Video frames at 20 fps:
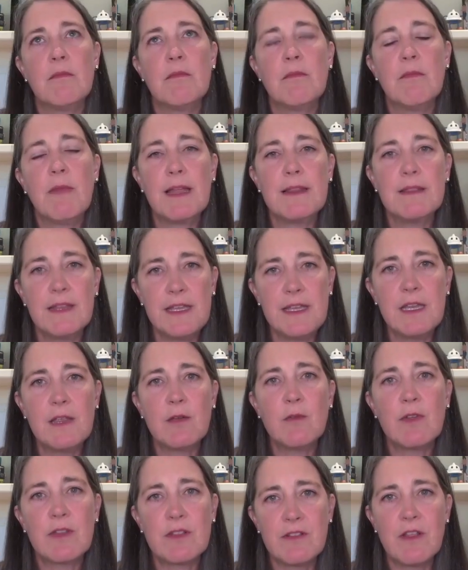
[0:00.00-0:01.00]
My
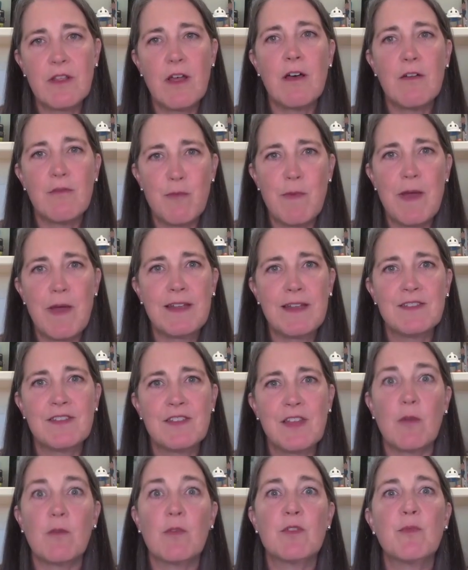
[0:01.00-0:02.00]
leading with love
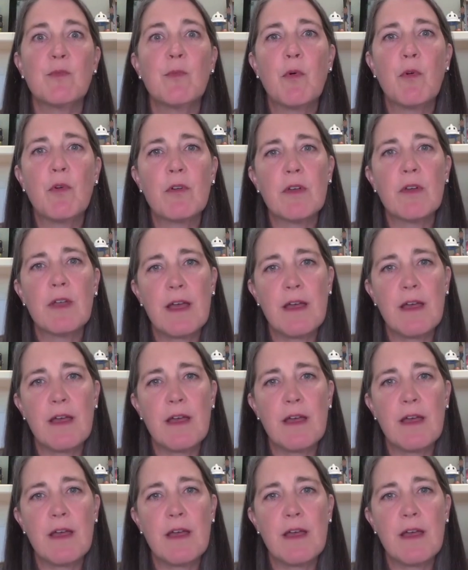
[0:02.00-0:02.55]
mindset was born